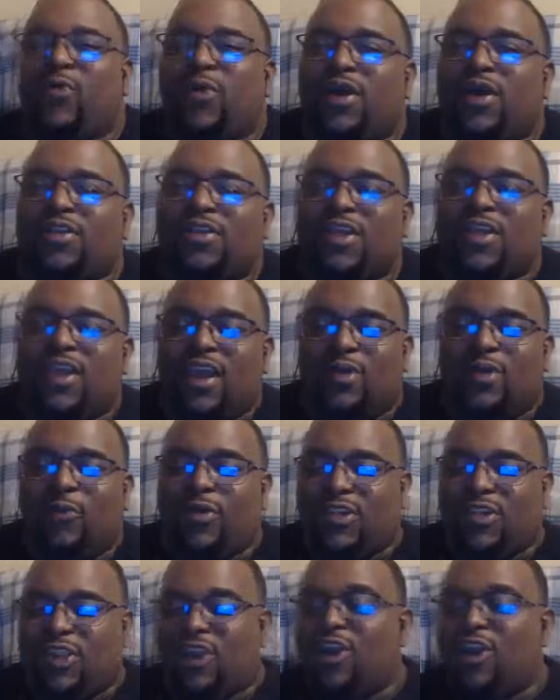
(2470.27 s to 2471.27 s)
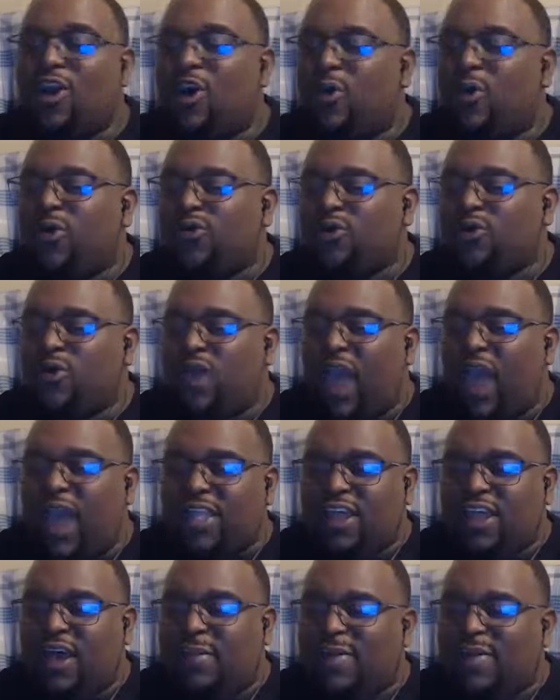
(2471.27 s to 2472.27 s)
when the girl
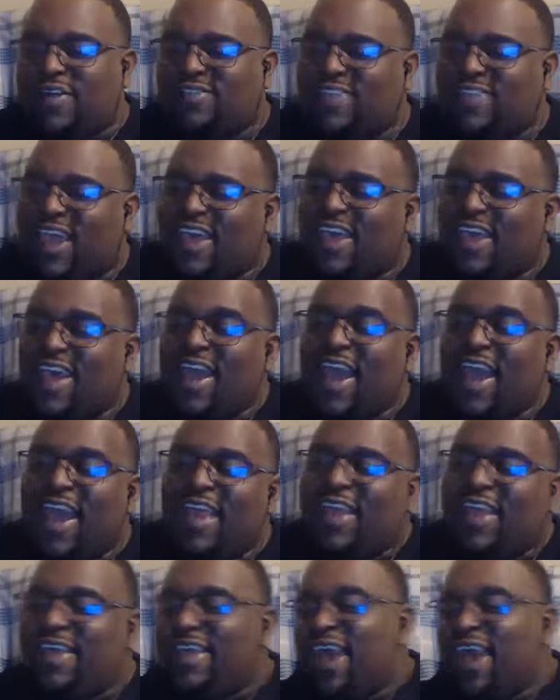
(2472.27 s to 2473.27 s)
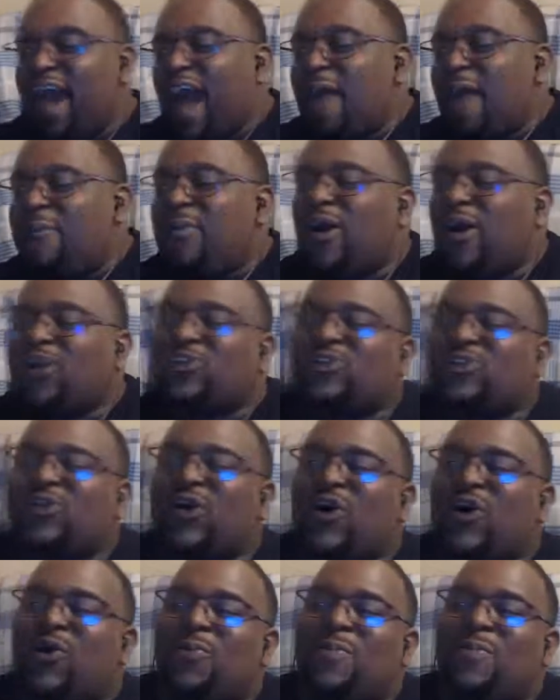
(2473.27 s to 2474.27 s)
got up and say, I'm
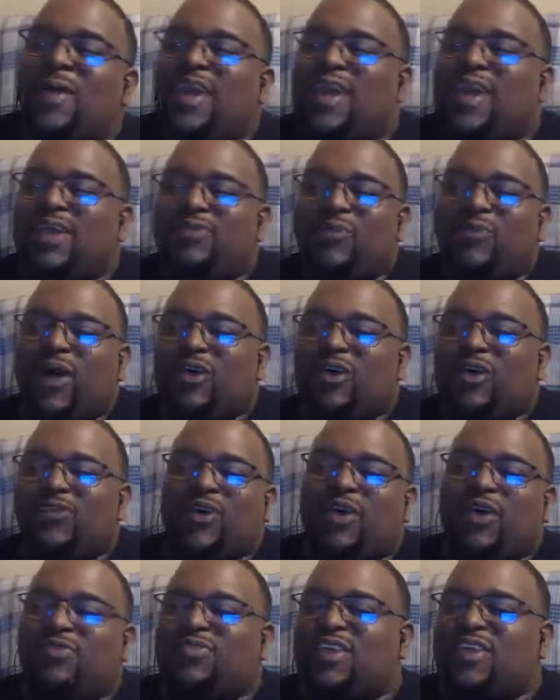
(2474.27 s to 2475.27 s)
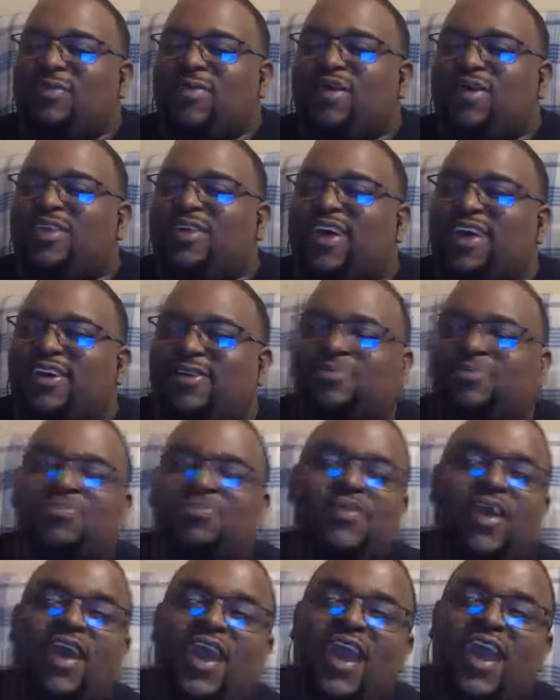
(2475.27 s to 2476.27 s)
partial to old man. Why don't you come see me later? Yeah.
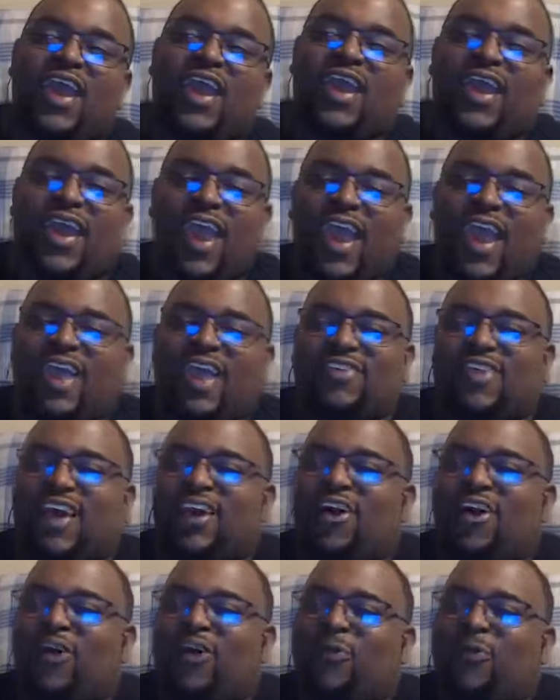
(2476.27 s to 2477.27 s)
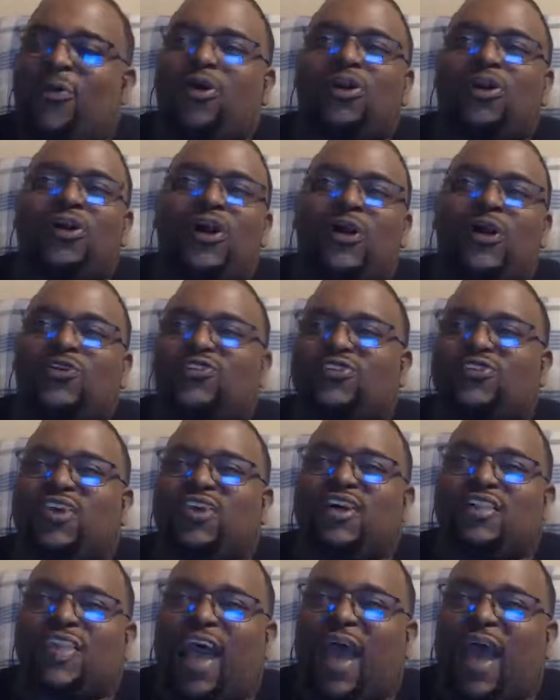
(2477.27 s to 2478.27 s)
He's like, oh, poor girl. She's
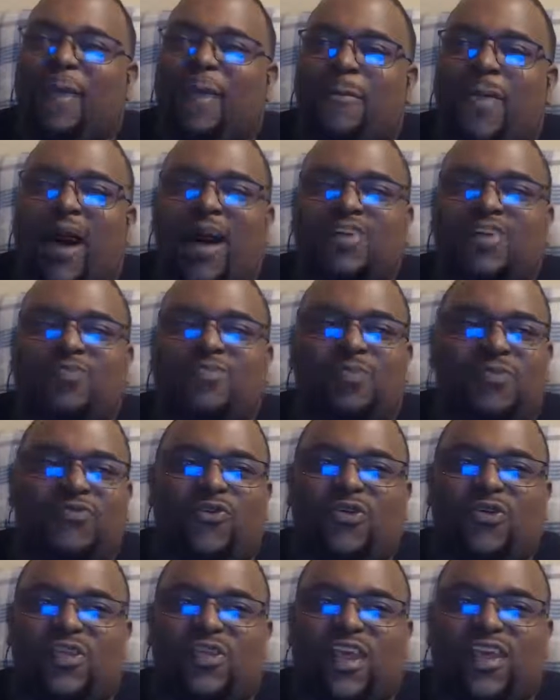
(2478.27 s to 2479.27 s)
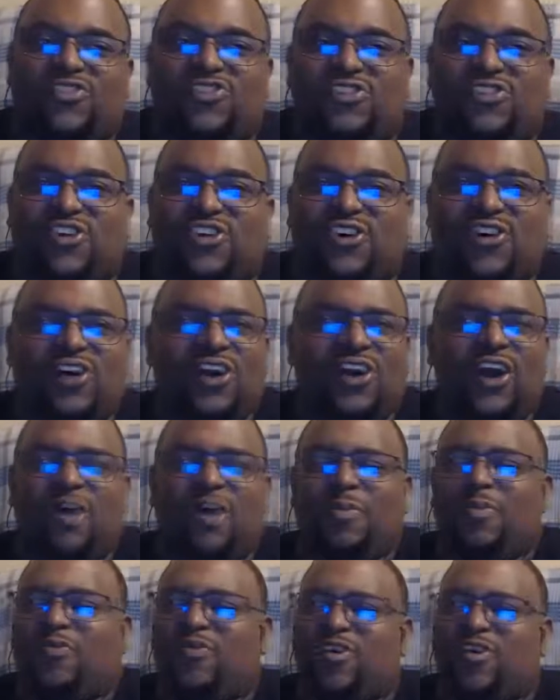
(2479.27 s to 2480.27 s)
going to die of pox before next year,
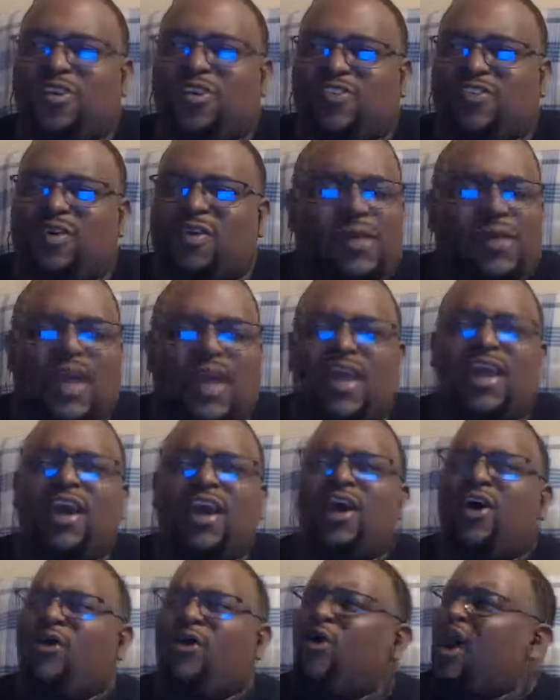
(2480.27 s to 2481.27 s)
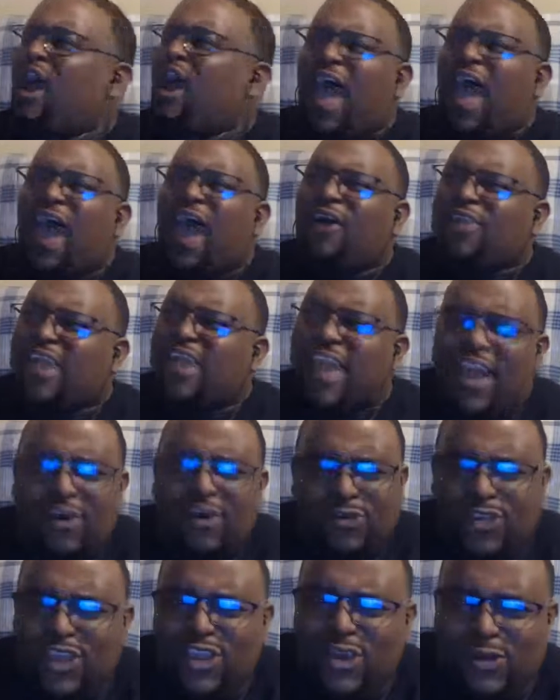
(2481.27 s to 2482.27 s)
before the summer. Like, how the
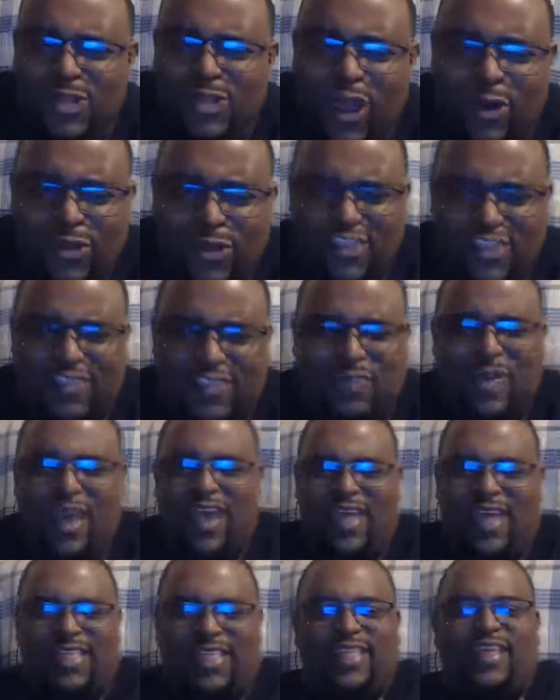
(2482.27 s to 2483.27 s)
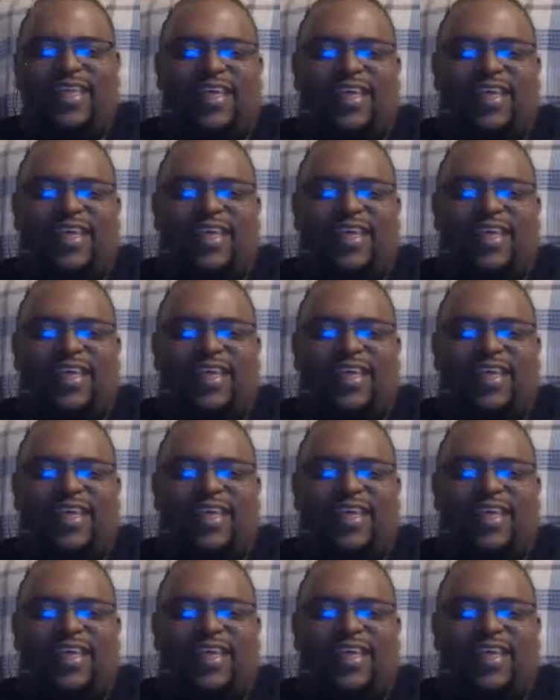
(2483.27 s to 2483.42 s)
hell do you know this man?